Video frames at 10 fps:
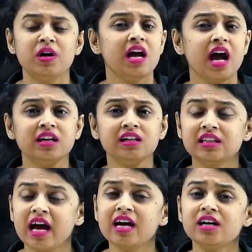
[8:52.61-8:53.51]
And in
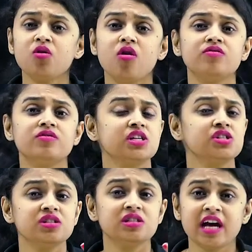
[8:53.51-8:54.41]
that
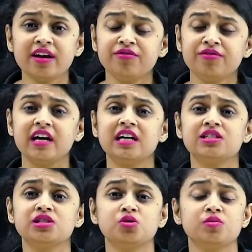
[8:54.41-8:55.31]
conversation, in that friendly
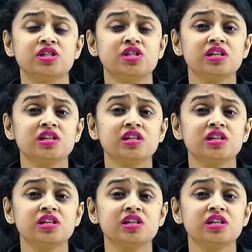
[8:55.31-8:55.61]
situation,